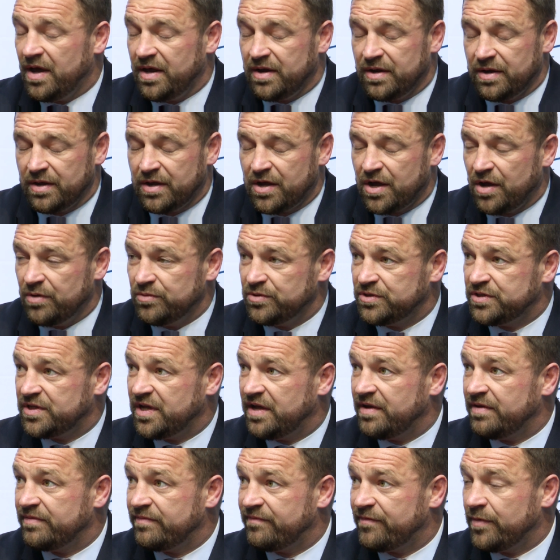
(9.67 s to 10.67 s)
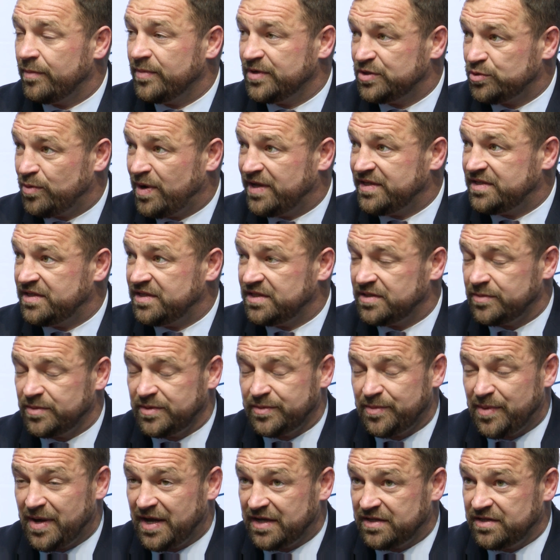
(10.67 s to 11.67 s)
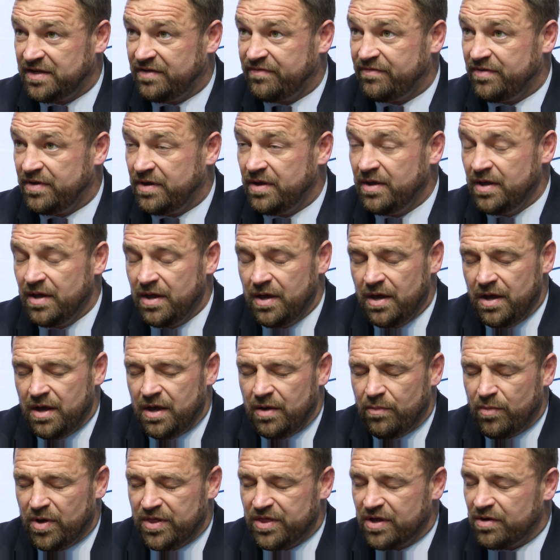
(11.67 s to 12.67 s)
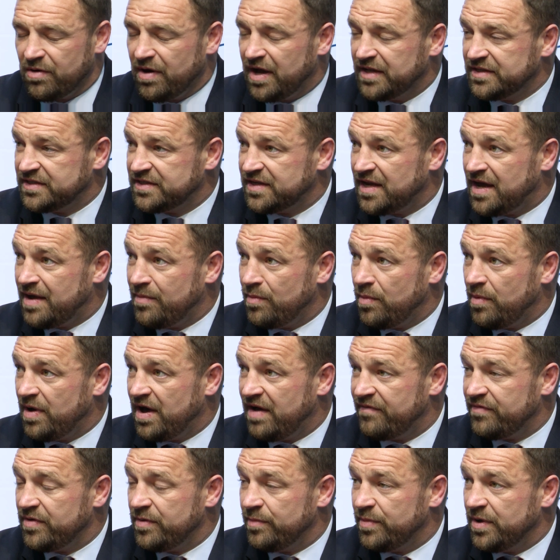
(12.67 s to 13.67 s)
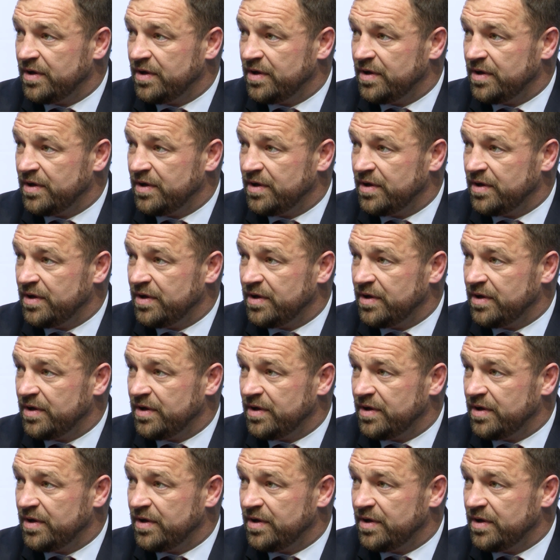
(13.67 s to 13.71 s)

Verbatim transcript: and coached it from a 20s perspective and, and won the Grand Slam and what have you.